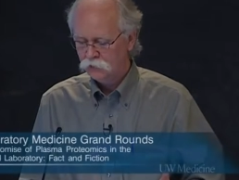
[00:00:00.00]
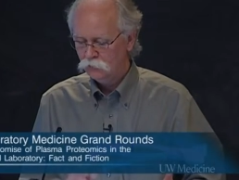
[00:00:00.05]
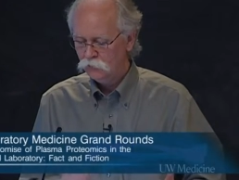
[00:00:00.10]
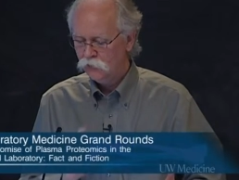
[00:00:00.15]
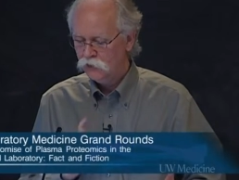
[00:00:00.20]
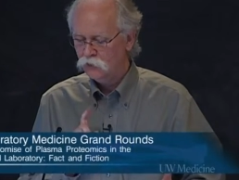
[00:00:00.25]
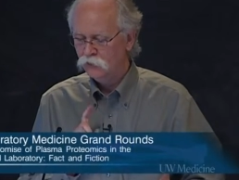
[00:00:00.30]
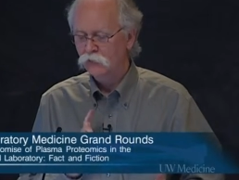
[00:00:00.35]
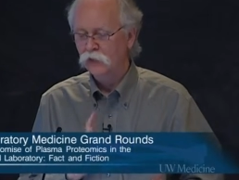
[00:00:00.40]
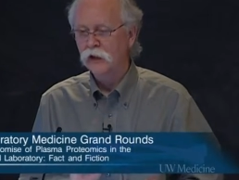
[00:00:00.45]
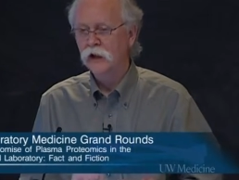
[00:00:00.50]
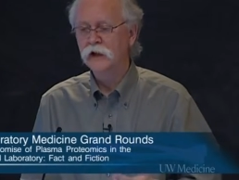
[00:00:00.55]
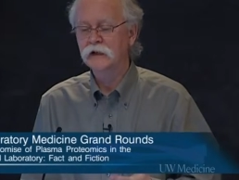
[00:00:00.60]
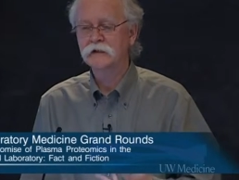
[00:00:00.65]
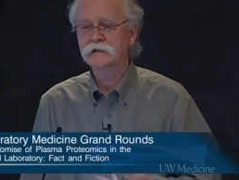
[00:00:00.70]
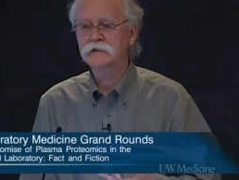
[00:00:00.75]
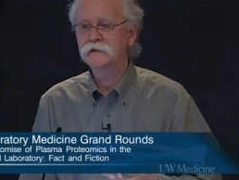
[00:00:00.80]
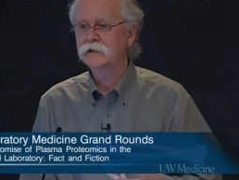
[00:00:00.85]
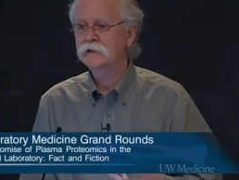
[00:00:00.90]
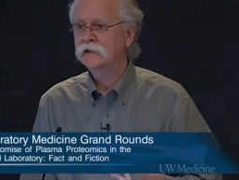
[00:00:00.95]
We don't like
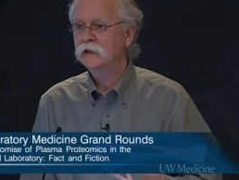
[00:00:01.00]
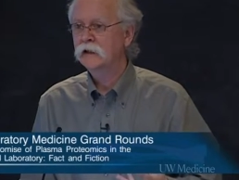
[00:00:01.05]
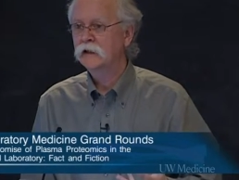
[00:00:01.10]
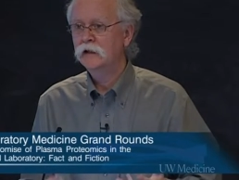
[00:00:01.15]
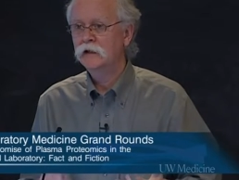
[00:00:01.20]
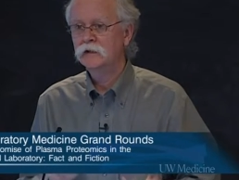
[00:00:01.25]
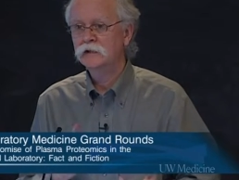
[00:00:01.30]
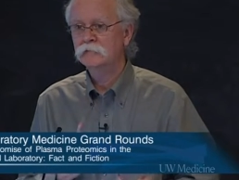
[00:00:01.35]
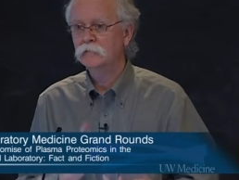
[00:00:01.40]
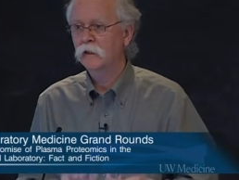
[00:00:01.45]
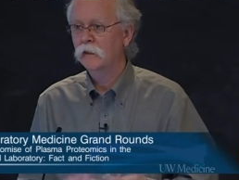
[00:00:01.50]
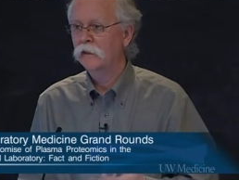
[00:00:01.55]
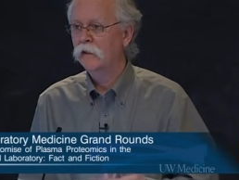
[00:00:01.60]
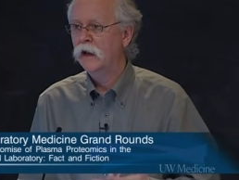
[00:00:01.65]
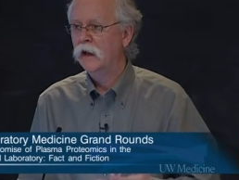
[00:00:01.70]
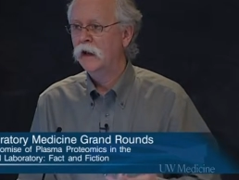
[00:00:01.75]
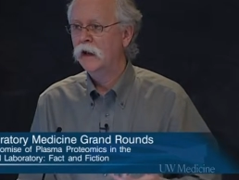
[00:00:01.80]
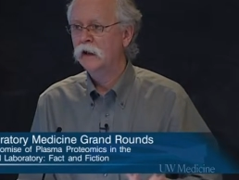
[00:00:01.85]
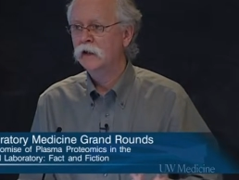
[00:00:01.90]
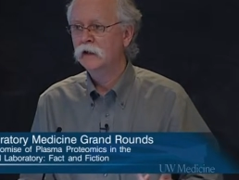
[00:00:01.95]
cysteines,
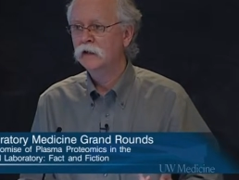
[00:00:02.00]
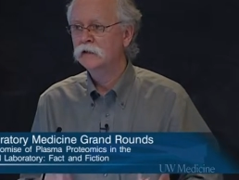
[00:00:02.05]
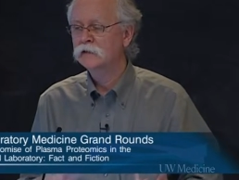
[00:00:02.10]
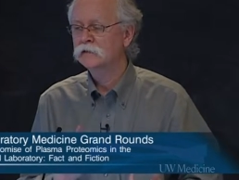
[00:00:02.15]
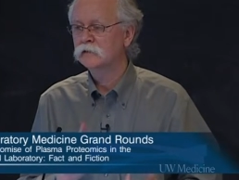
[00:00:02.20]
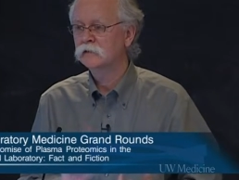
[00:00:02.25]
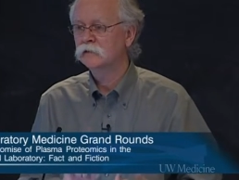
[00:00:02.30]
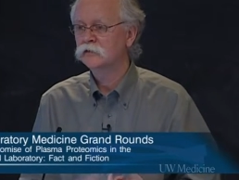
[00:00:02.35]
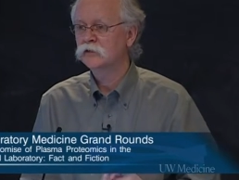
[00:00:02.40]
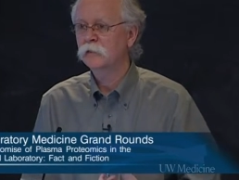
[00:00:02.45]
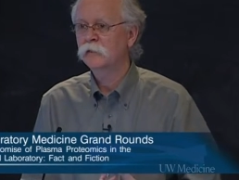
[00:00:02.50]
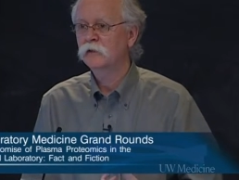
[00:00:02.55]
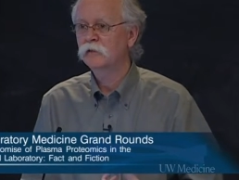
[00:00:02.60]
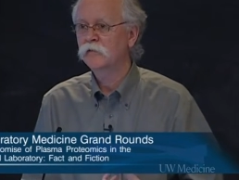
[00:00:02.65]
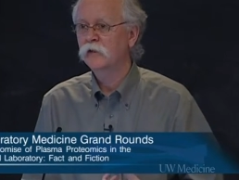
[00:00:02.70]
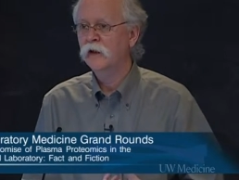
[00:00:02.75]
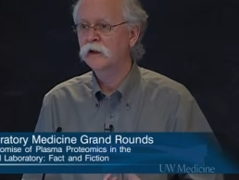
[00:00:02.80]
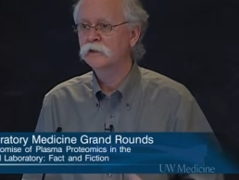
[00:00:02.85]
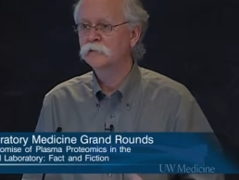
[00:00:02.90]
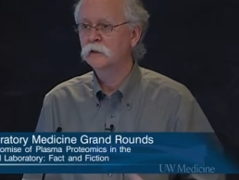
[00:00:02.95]
methionines, and
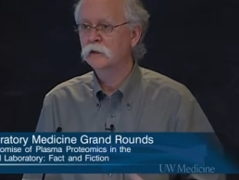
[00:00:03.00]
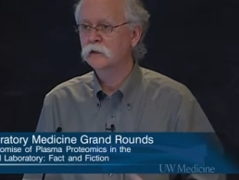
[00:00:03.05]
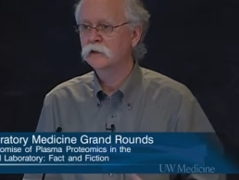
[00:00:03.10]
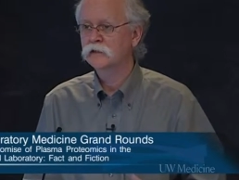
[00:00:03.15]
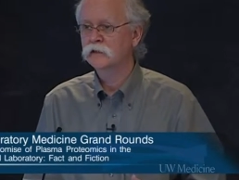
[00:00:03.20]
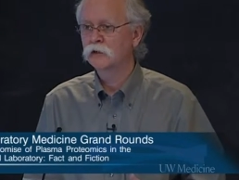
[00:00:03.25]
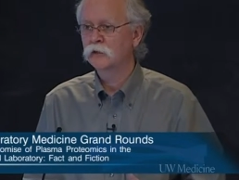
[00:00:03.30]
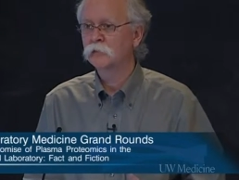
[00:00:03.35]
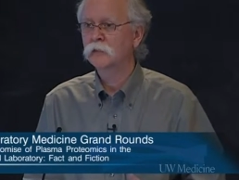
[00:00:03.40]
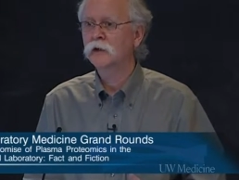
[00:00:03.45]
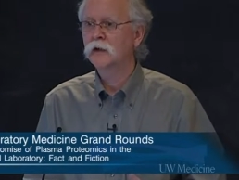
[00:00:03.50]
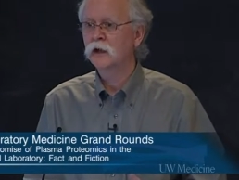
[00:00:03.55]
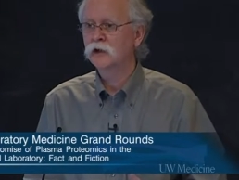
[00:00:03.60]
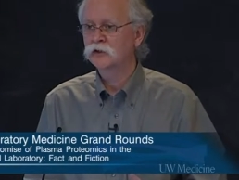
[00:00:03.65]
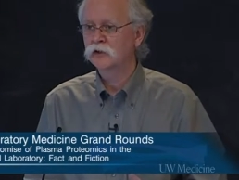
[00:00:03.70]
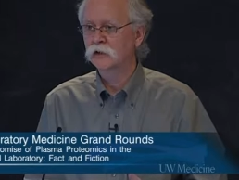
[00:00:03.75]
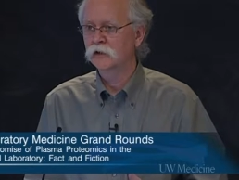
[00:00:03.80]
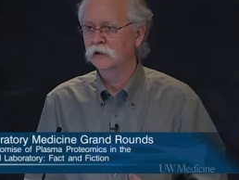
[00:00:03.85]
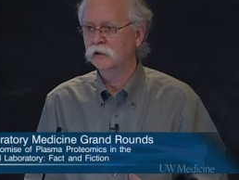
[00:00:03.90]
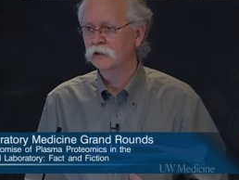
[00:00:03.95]
tryptophans because they're
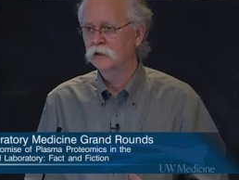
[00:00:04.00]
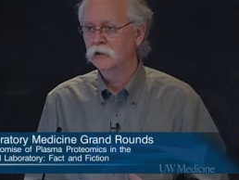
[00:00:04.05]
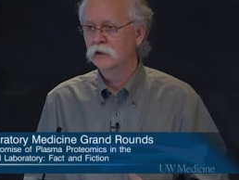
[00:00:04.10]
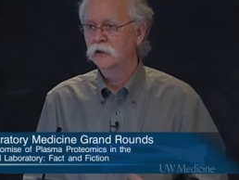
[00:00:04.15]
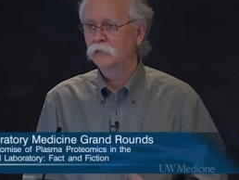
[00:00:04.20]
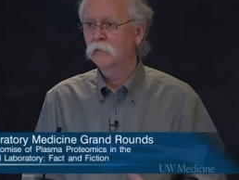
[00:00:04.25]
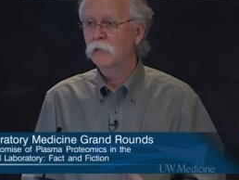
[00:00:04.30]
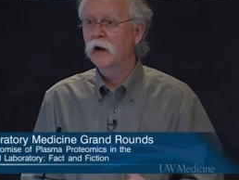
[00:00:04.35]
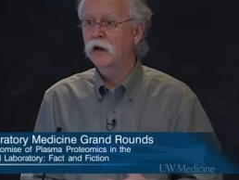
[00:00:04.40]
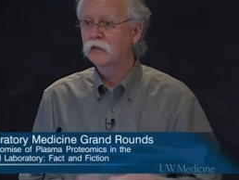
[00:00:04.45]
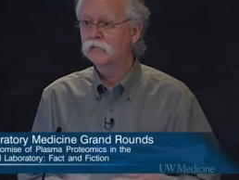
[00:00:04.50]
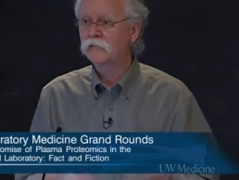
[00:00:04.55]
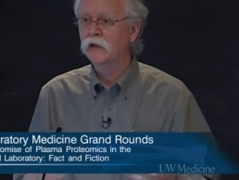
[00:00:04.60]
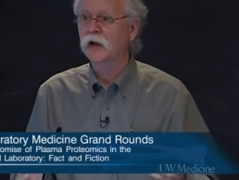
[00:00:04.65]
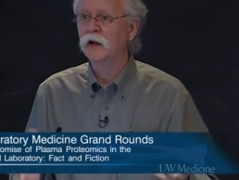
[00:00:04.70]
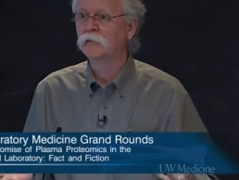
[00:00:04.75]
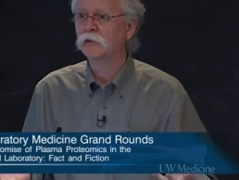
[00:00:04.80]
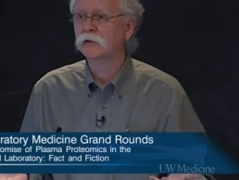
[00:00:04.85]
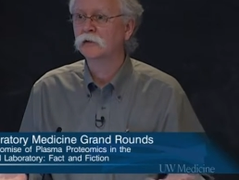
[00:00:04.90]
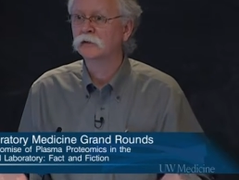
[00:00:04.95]
potentially
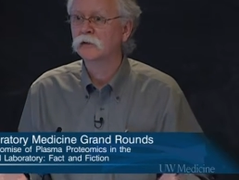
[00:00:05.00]
modifiable